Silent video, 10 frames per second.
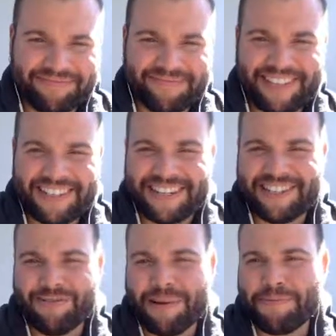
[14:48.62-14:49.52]
He says
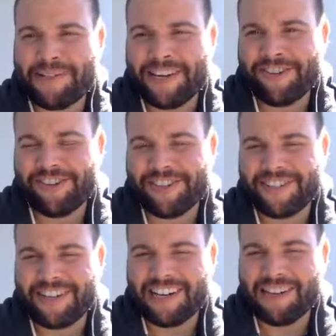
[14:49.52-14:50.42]
their reputation
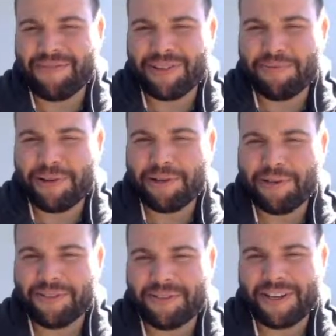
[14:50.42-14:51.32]
is kind of in the
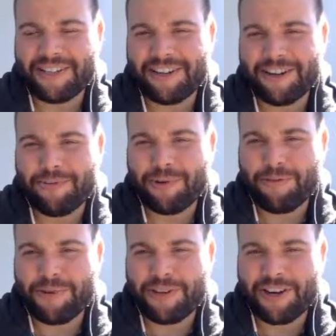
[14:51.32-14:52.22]
middle, not
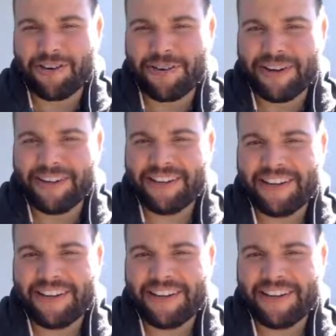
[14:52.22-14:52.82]
terrible, but not great.